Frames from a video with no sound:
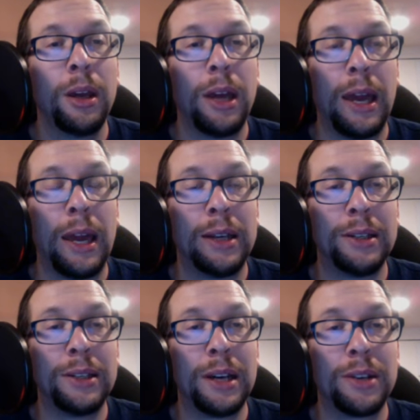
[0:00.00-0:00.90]

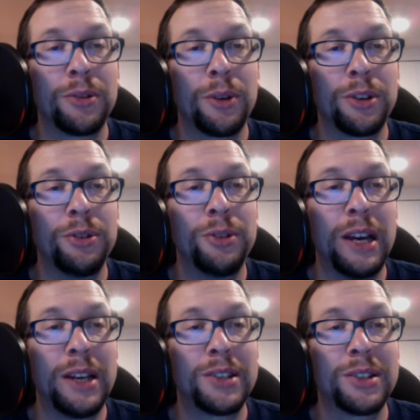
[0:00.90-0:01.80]
And uh, so our two
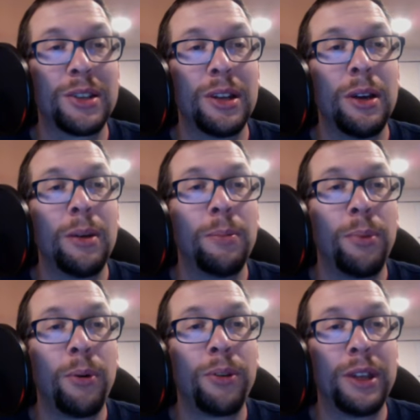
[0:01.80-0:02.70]
tests
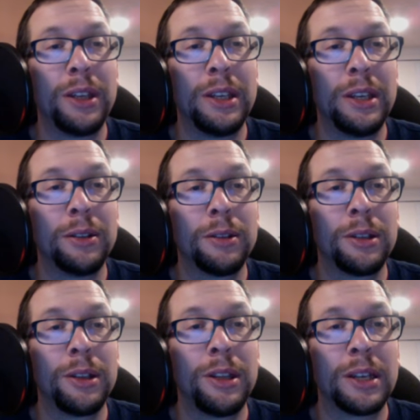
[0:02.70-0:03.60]
both yield
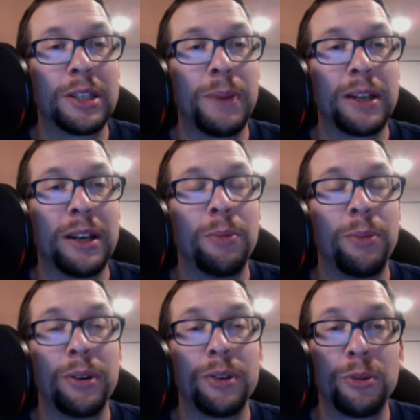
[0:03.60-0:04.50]
the expected
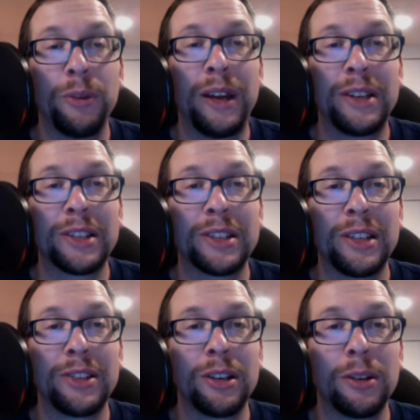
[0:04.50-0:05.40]
output. So we've had
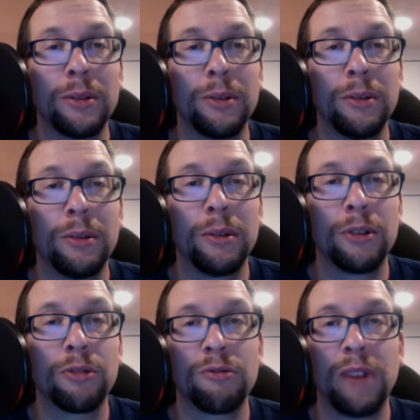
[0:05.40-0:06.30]
success here.
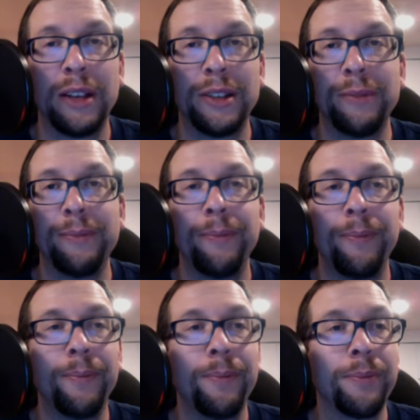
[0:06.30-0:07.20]
Great.
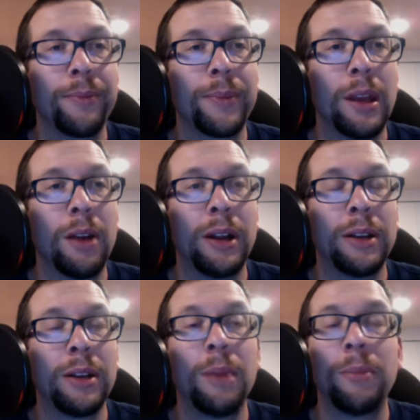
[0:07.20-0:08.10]
All right,
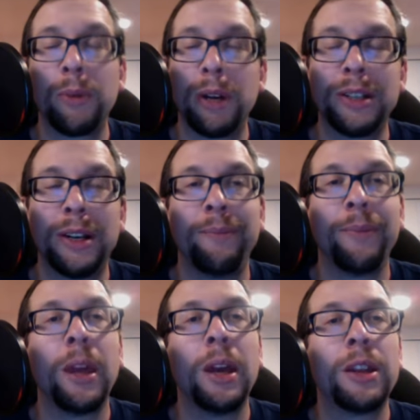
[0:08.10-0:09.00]
but we're not done.
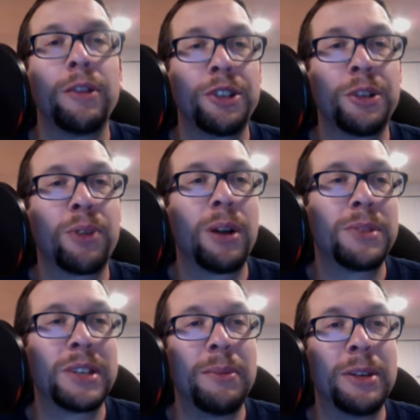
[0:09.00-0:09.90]
The original problem
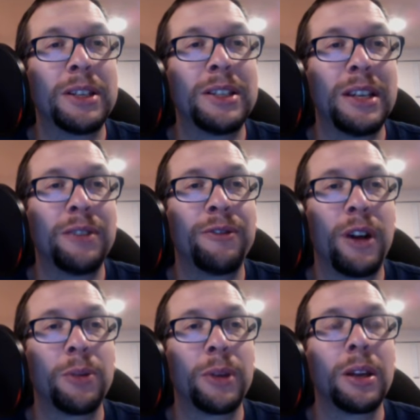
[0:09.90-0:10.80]
statement contained the
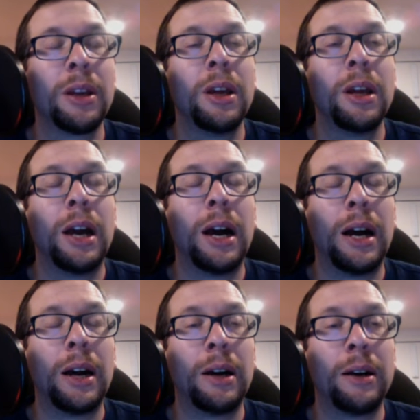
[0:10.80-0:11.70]
following
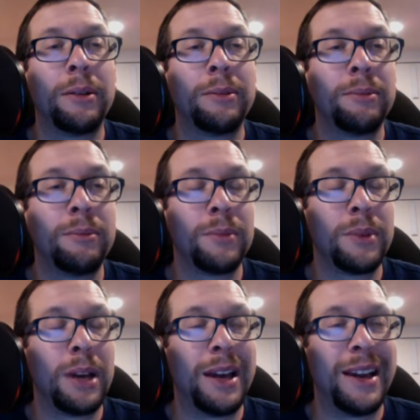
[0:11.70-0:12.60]
um,
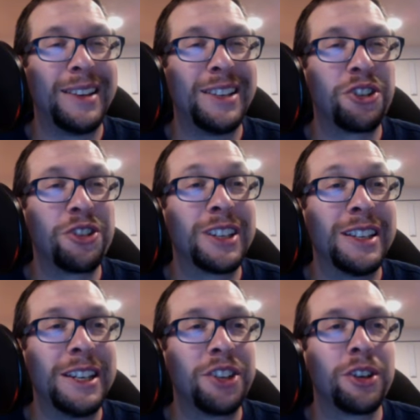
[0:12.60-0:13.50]
additional
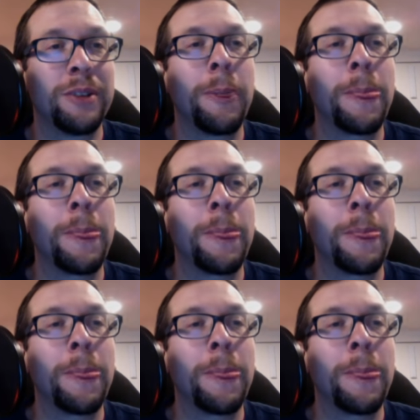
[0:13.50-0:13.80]
condition.